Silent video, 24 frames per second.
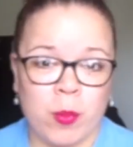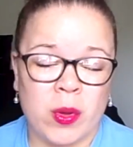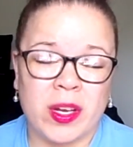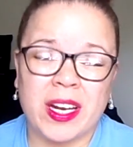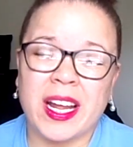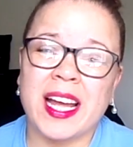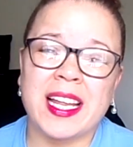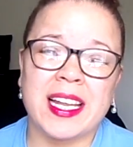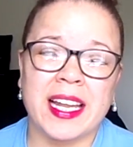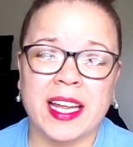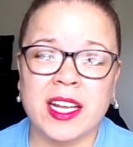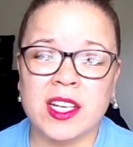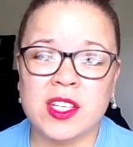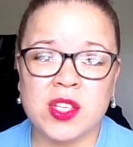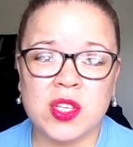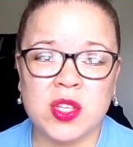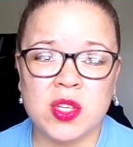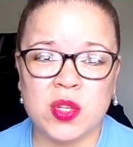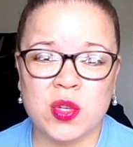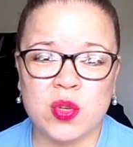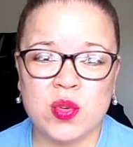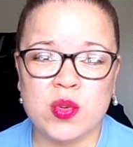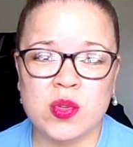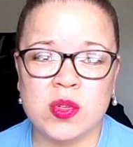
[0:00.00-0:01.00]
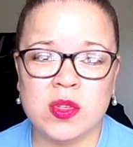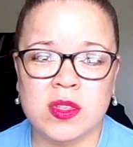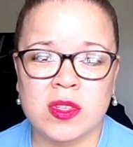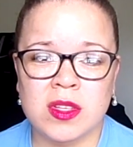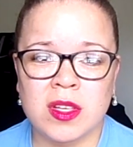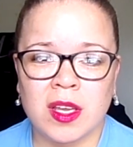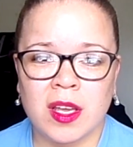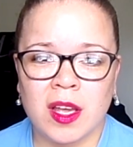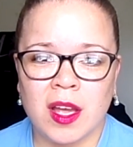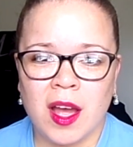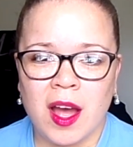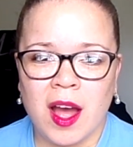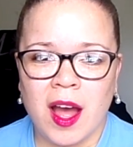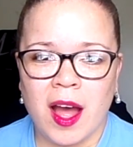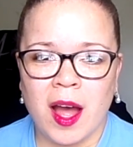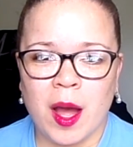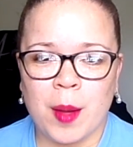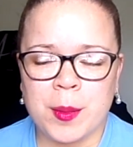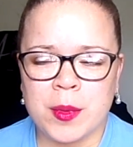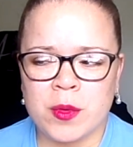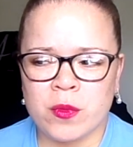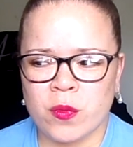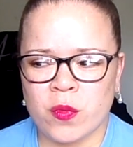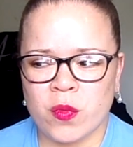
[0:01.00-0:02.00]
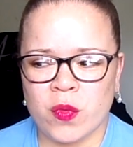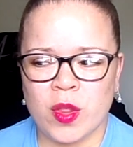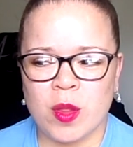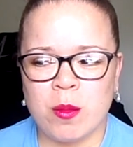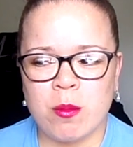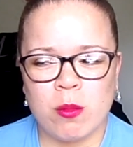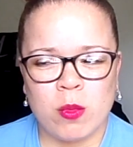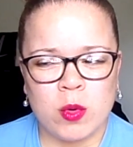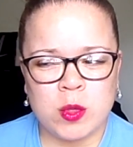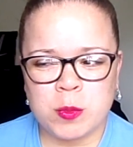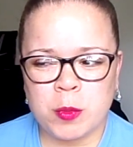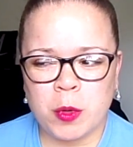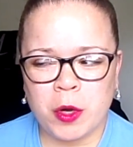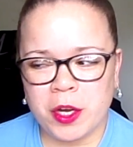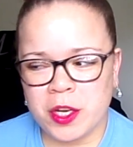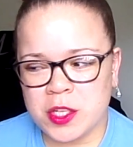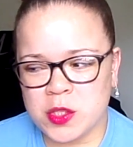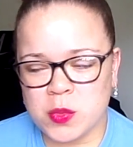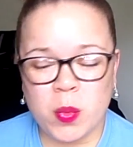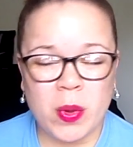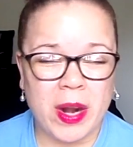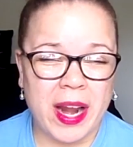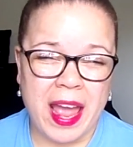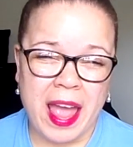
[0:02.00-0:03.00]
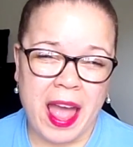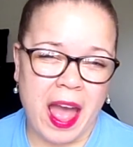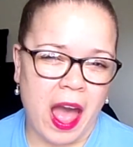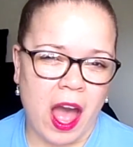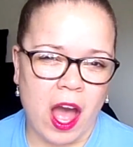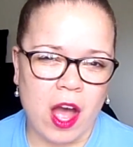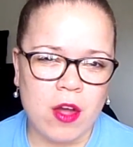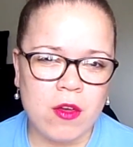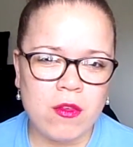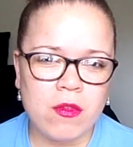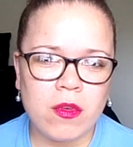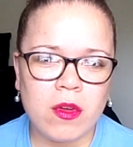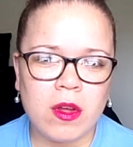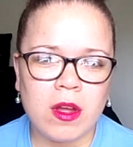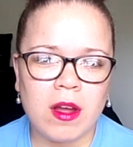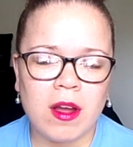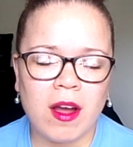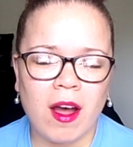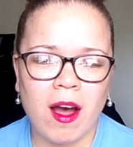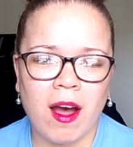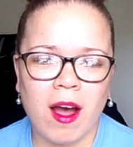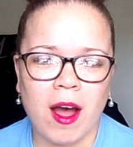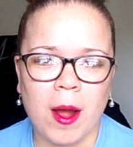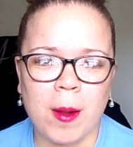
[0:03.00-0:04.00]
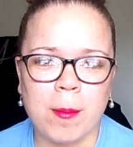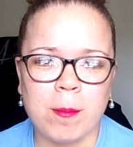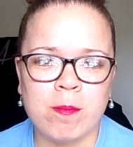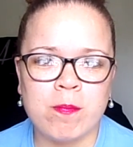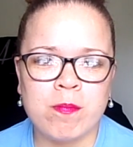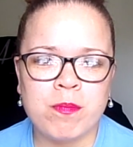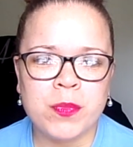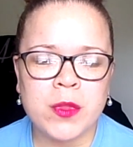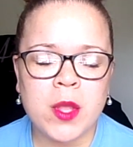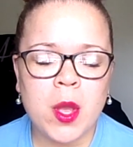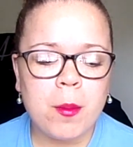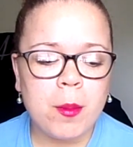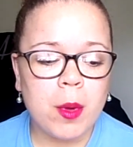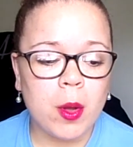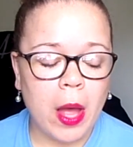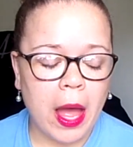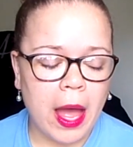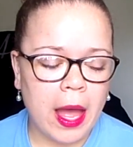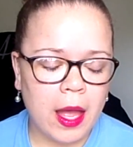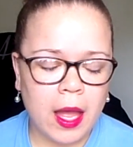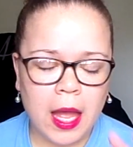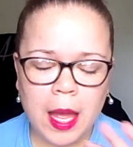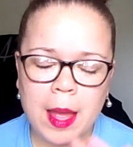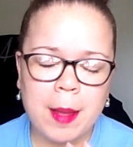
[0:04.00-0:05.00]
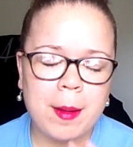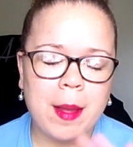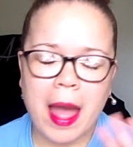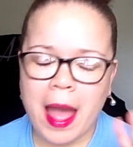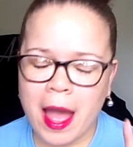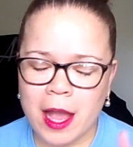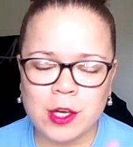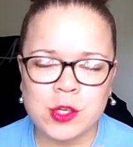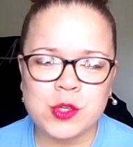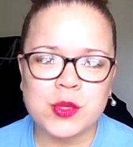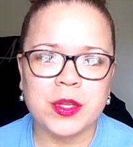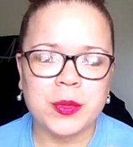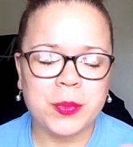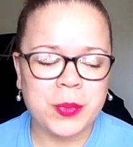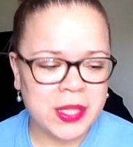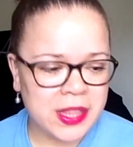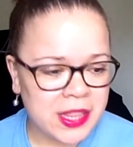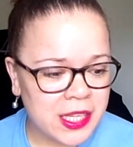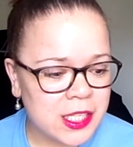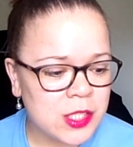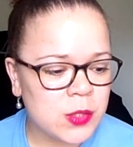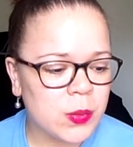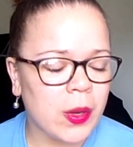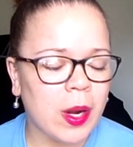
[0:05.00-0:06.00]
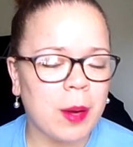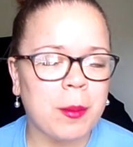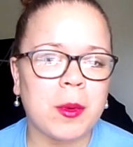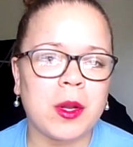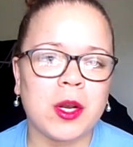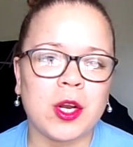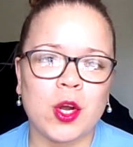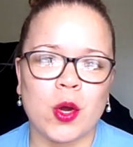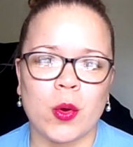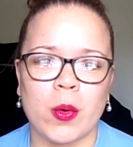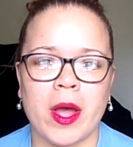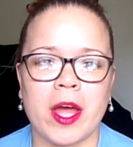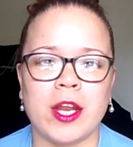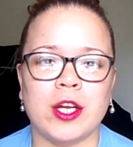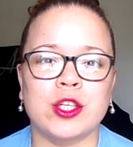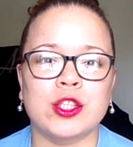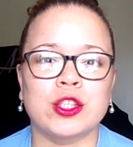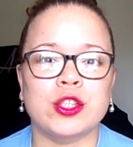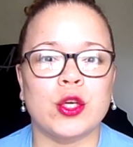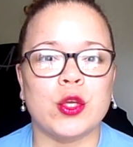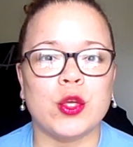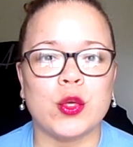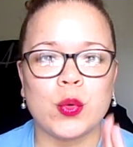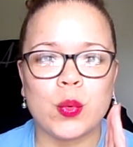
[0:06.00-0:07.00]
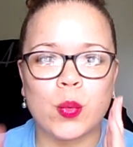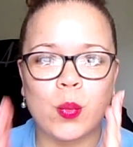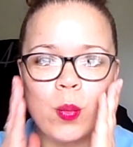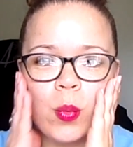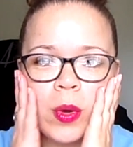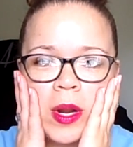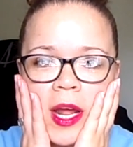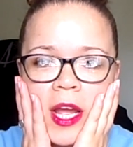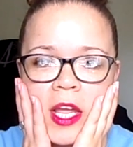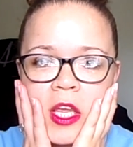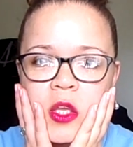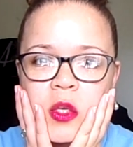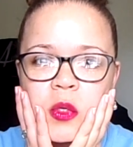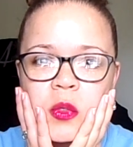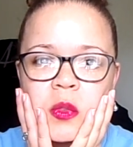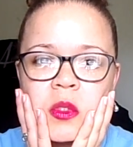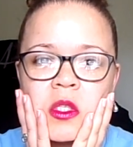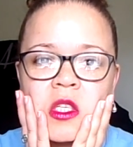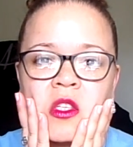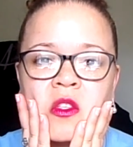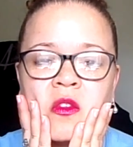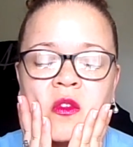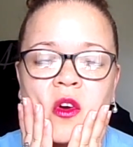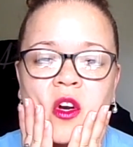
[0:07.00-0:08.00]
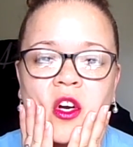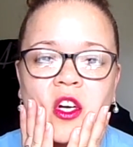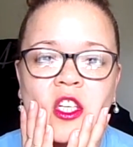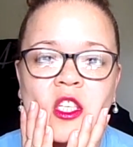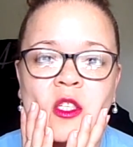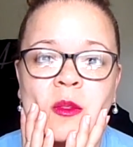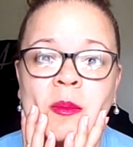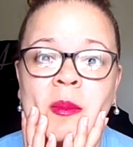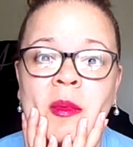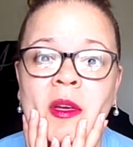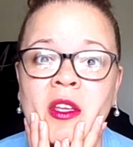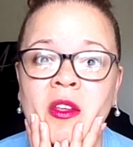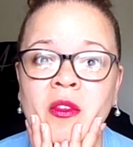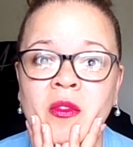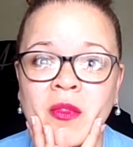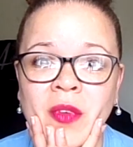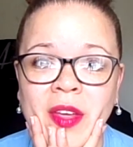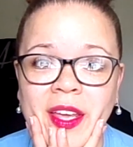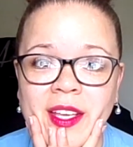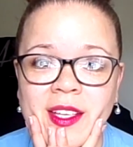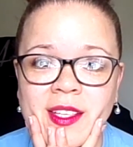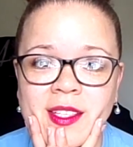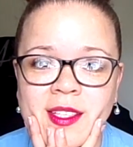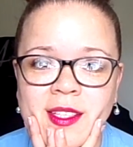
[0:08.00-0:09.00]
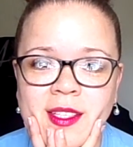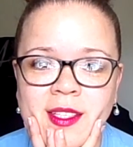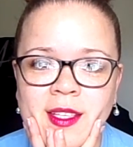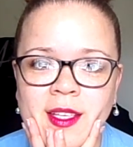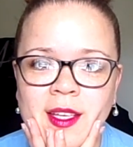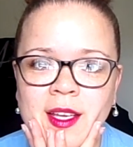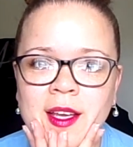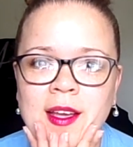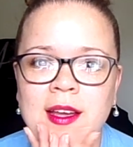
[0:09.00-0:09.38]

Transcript: what I like to use, and for the most part it's what I have, but actually with this one I'm going to go ahead and show you what I use as far as my face.